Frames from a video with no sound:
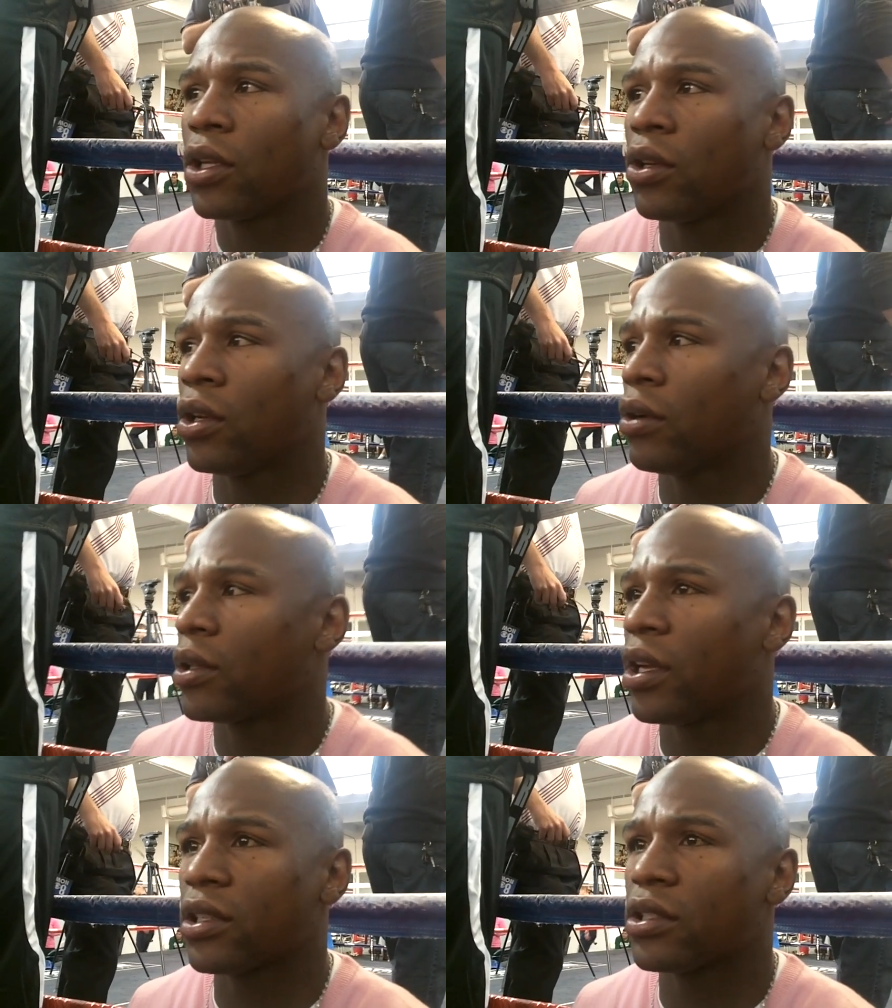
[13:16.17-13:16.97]
You know,
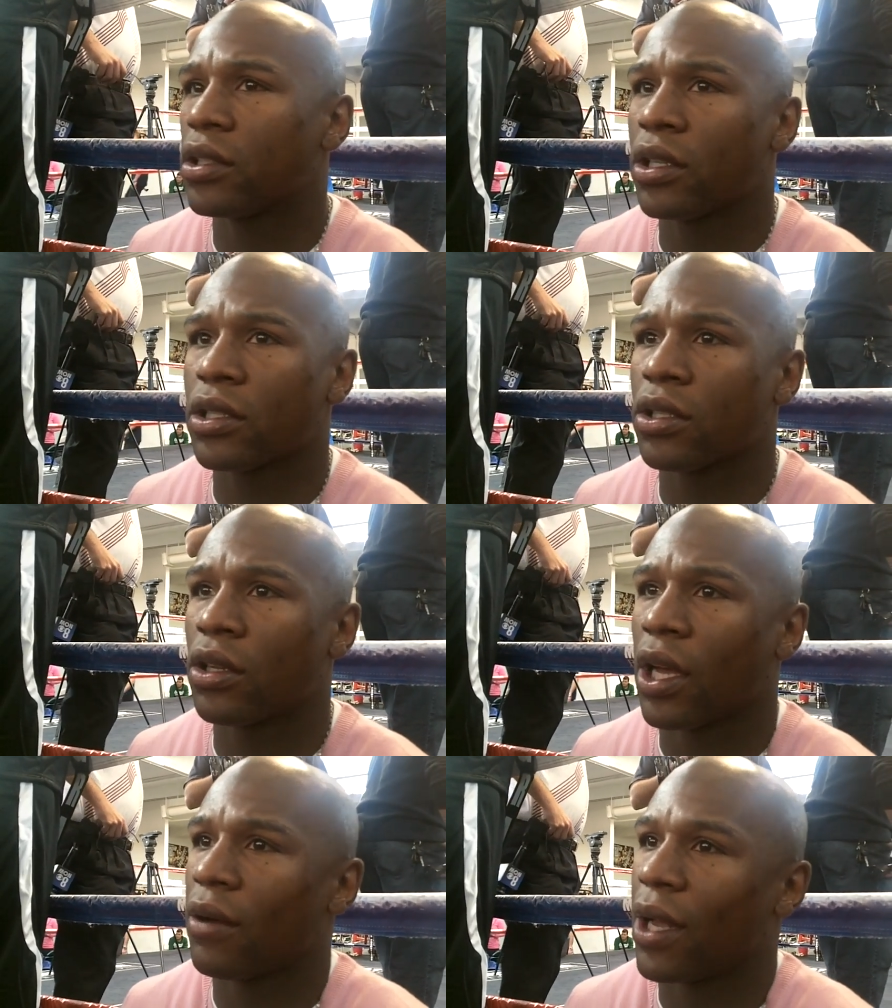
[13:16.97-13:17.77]
there's you
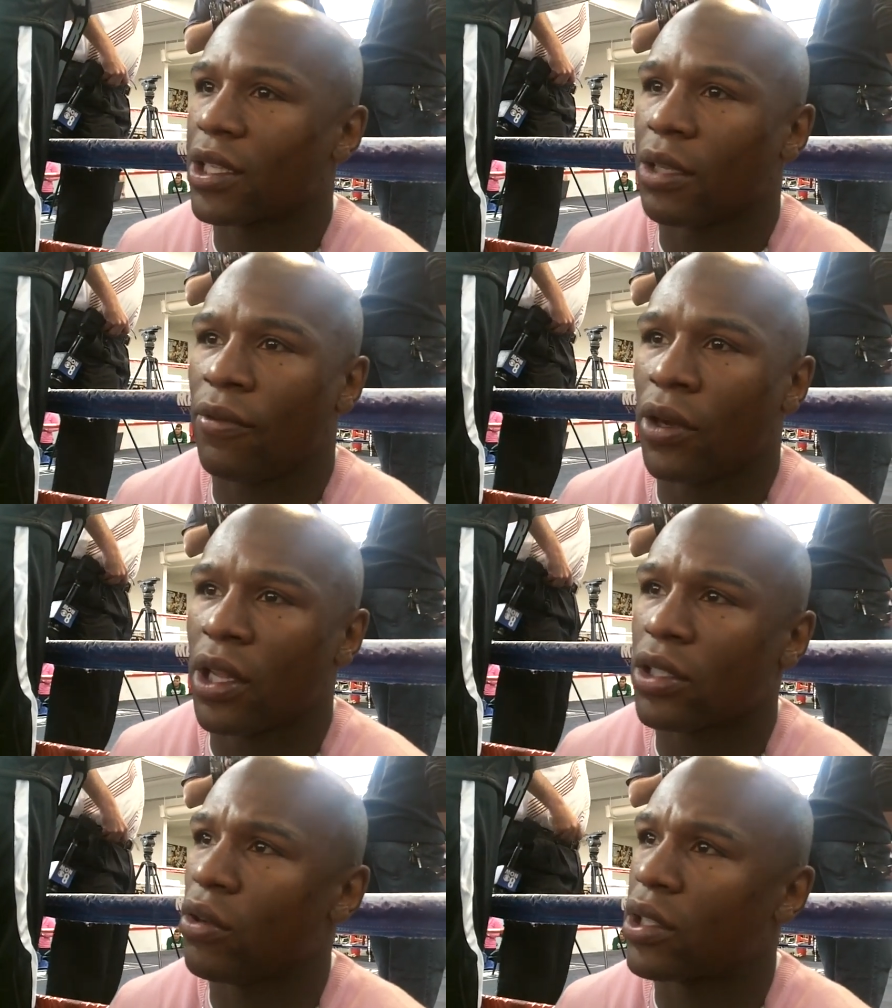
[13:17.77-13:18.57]
know, like I said before,
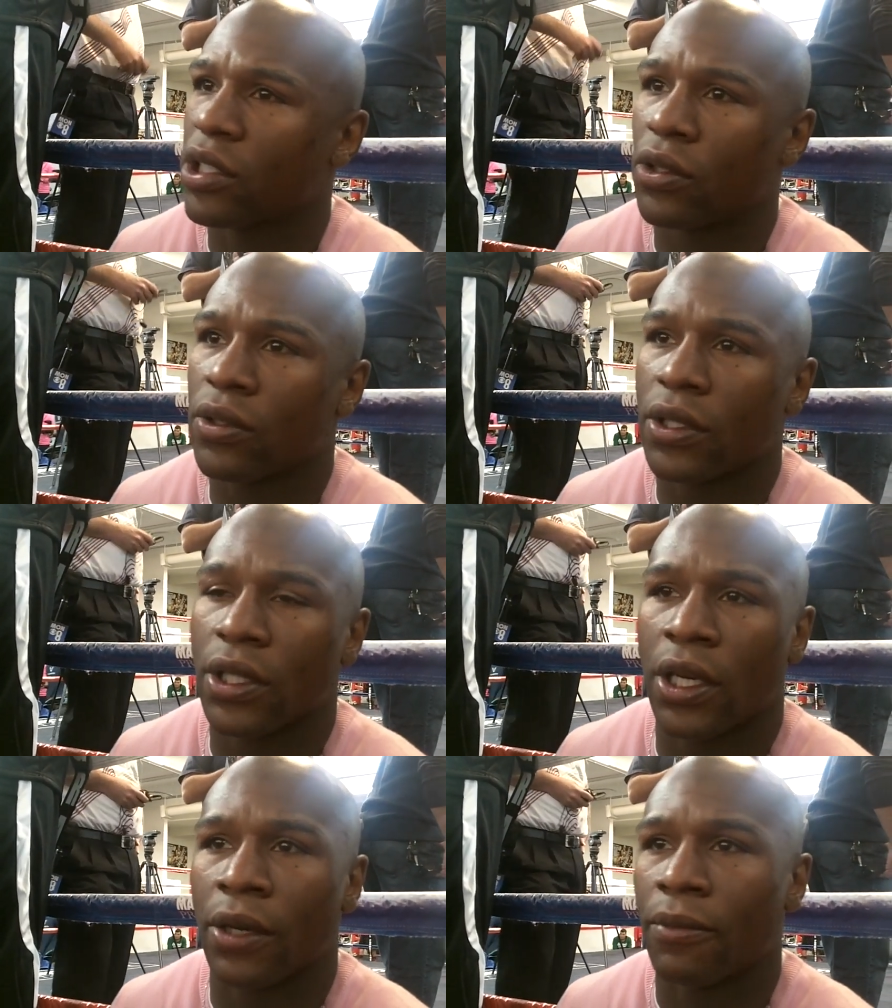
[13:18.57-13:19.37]
there's no
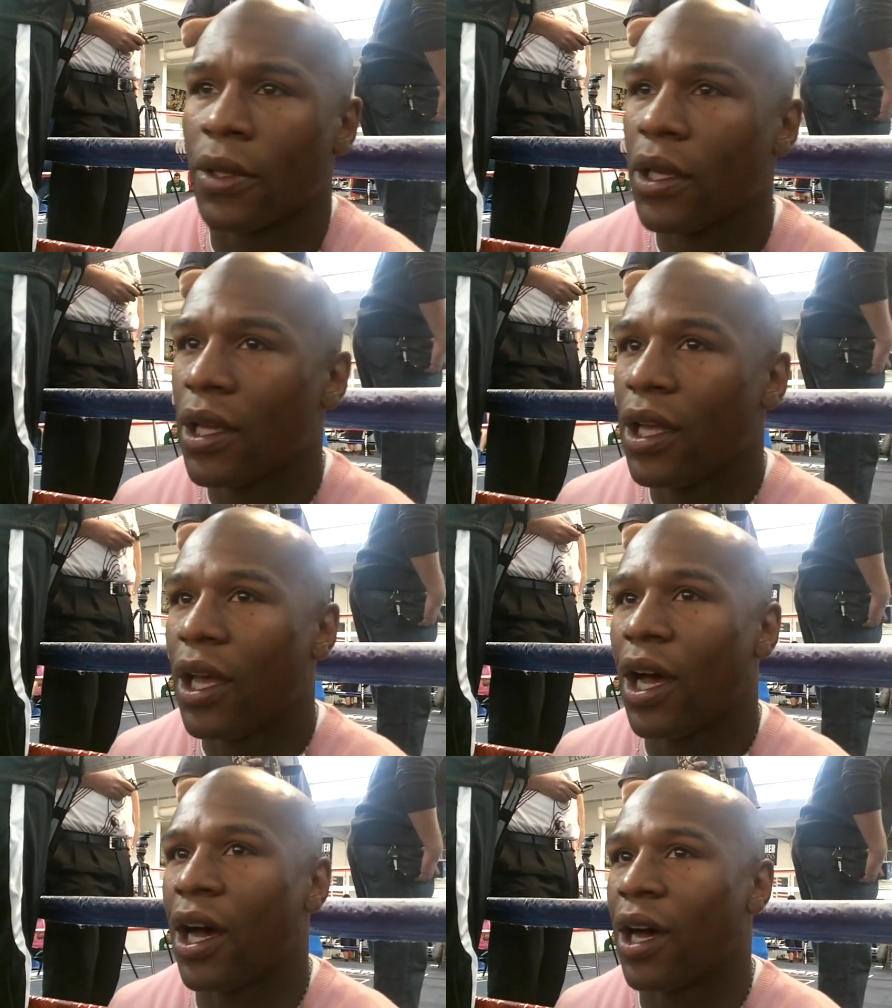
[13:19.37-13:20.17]
excuses. I'm
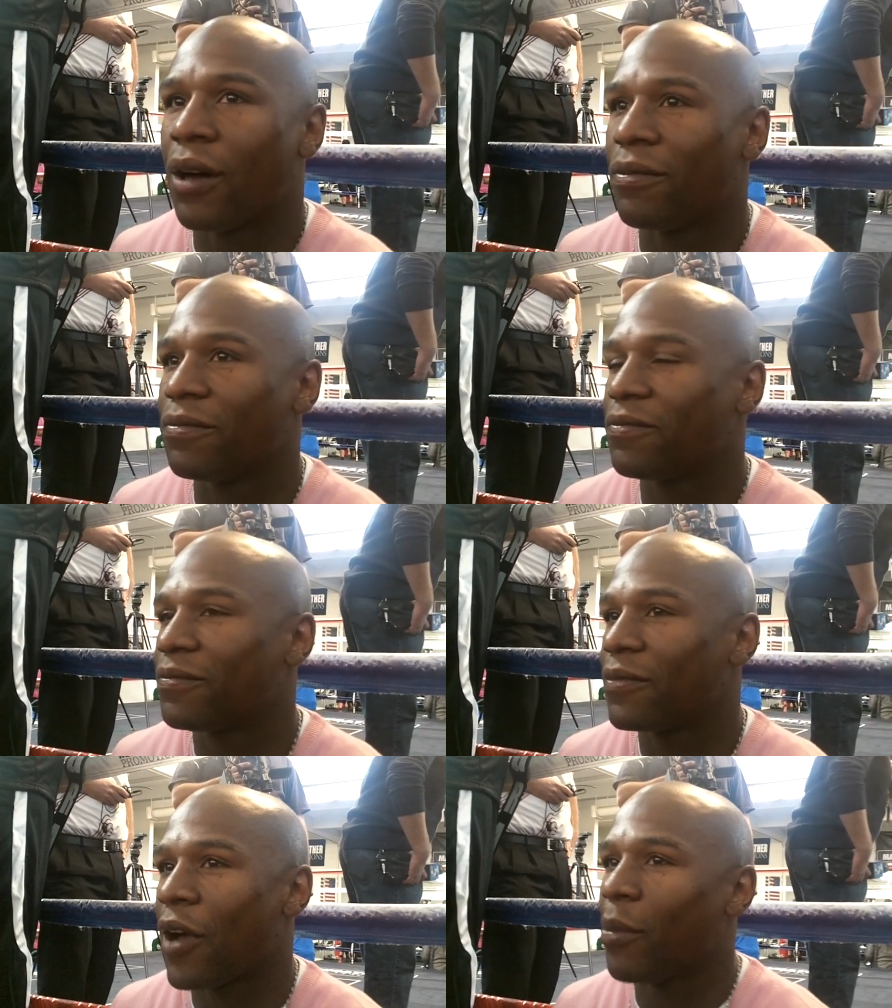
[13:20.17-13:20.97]
a
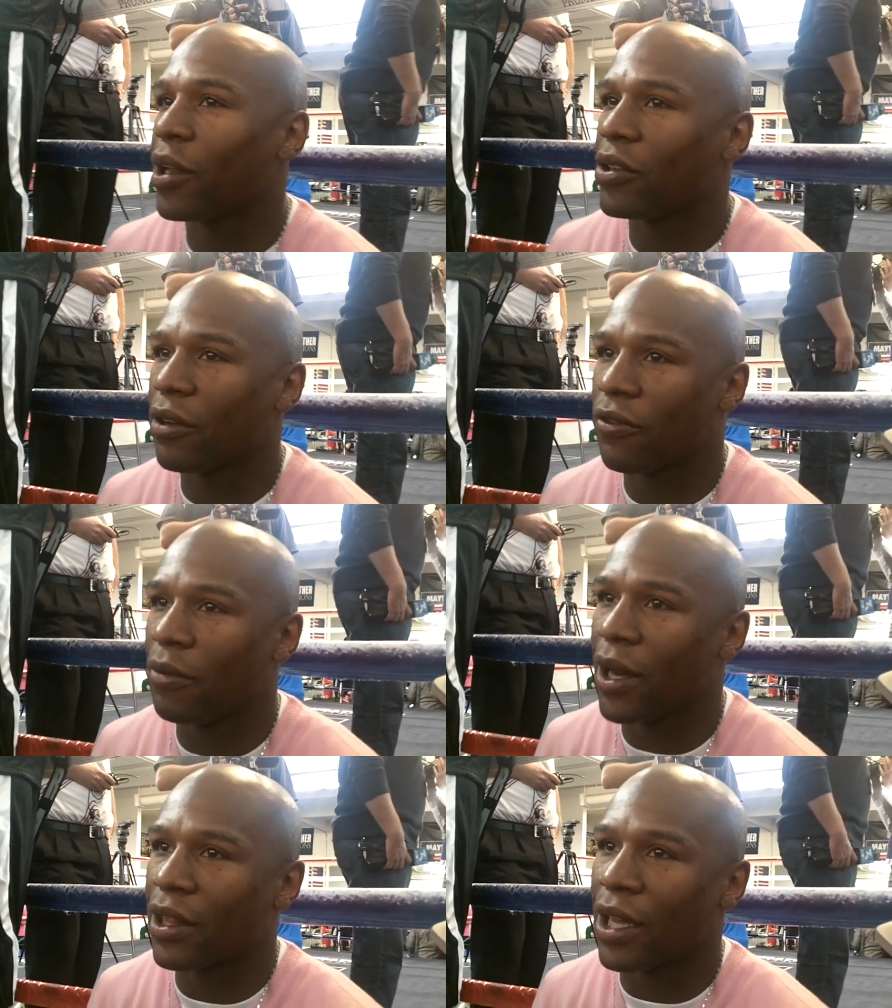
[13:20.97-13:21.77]
little different
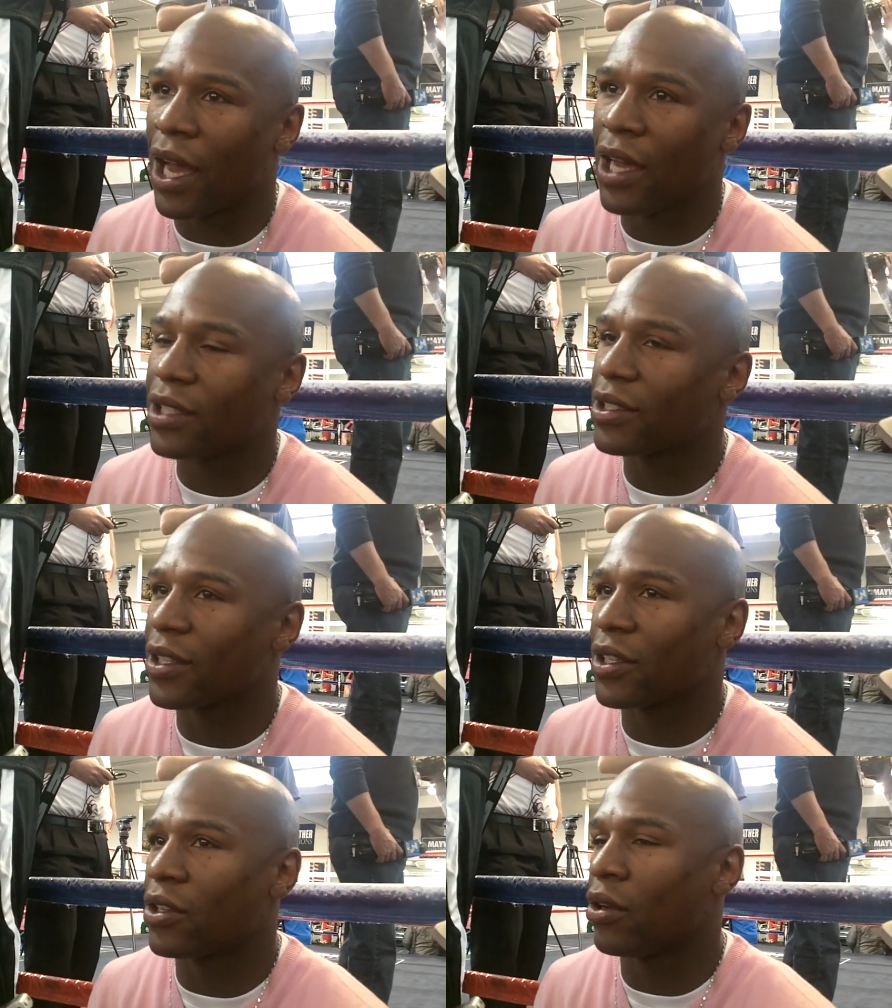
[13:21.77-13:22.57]
from other guys.
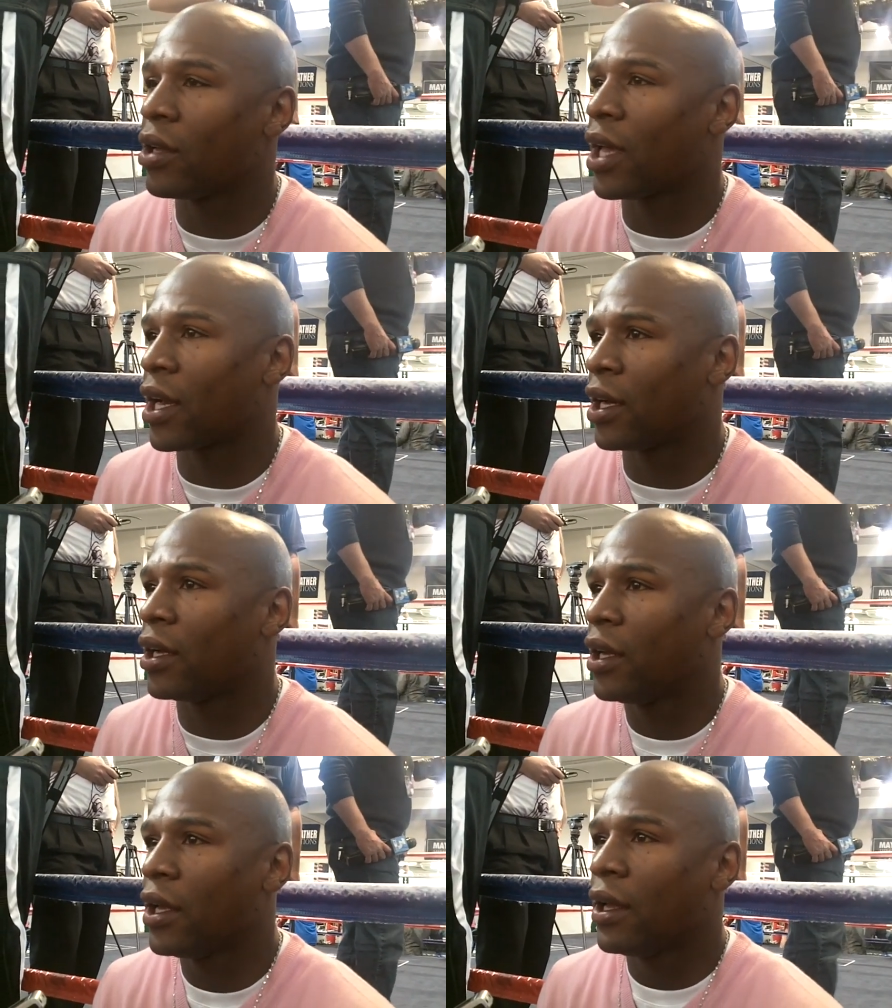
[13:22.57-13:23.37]
You know, he got a